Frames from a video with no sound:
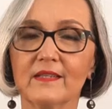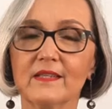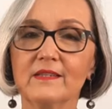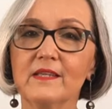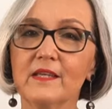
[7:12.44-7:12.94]

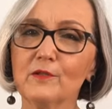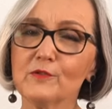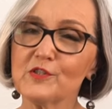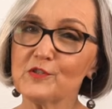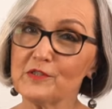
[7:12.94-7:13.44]
The
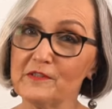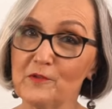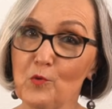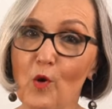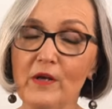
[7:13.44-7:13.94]
illustrative
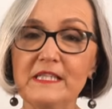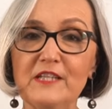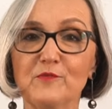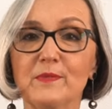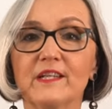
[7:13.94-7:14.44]
quality
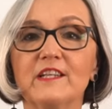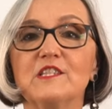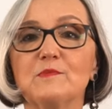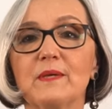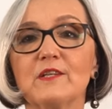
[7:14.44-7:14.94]
of
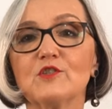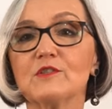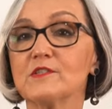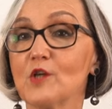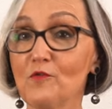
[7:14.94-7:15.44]
Magritte's
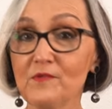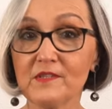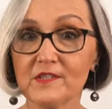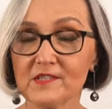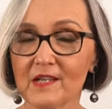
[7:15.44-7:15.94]
pictures often
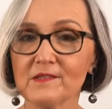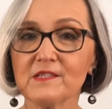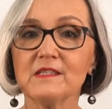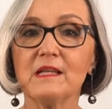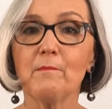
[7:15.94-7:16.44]
results
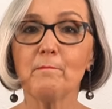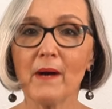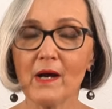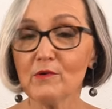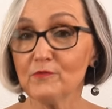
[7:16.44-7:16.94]
in a
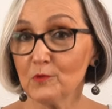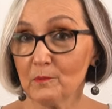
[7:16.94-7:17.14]
powerful